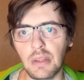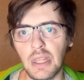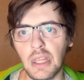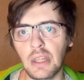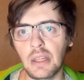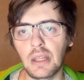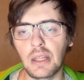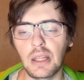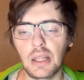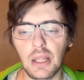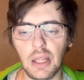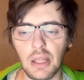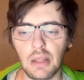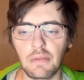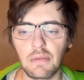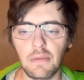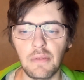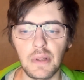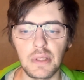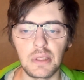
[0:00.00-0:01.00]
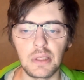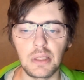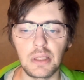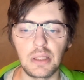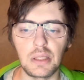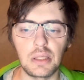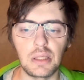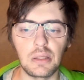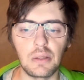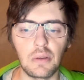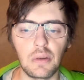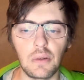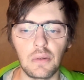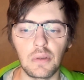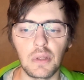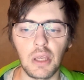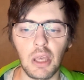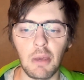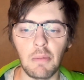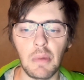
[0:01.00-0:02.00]
That was
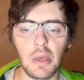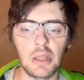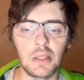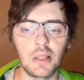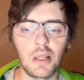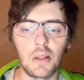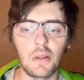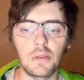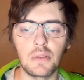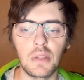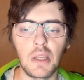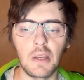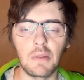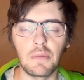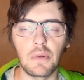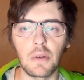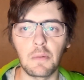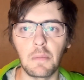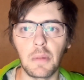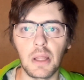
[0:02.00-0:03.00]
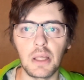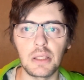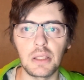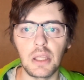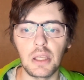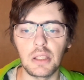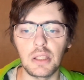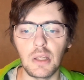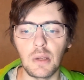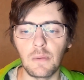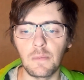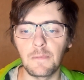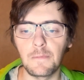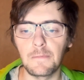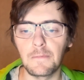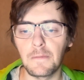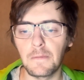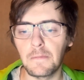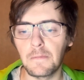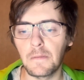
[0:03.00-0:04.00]
other game exclusive for PlayStation
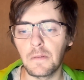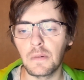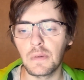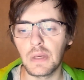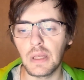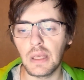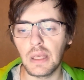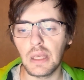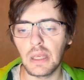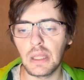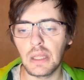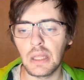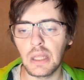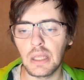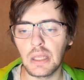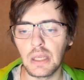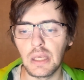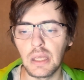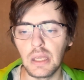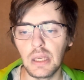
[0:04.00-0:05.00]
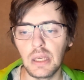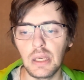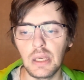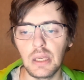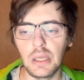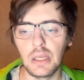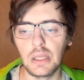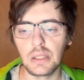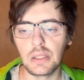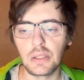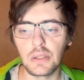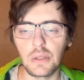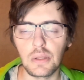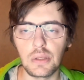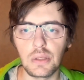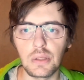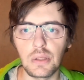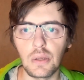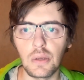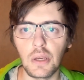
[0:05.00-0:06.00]
4 and
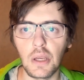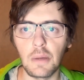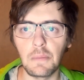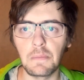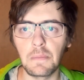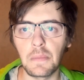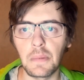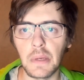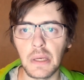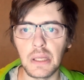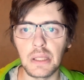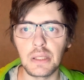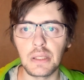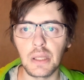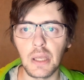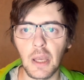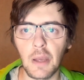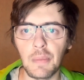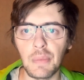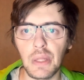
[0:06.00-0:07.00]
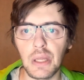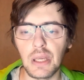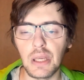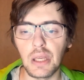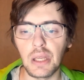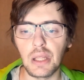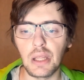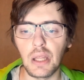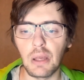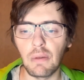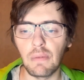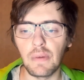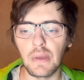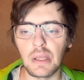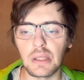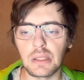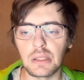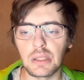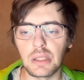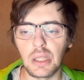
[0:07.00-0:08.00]
story-based game like Life
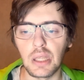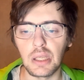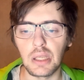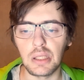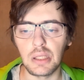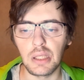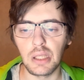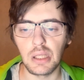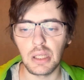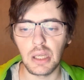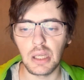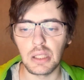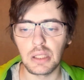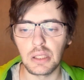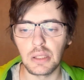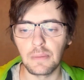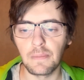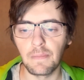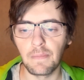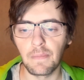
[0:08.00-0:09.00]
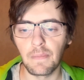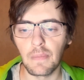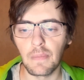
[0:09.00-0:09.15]
Stage.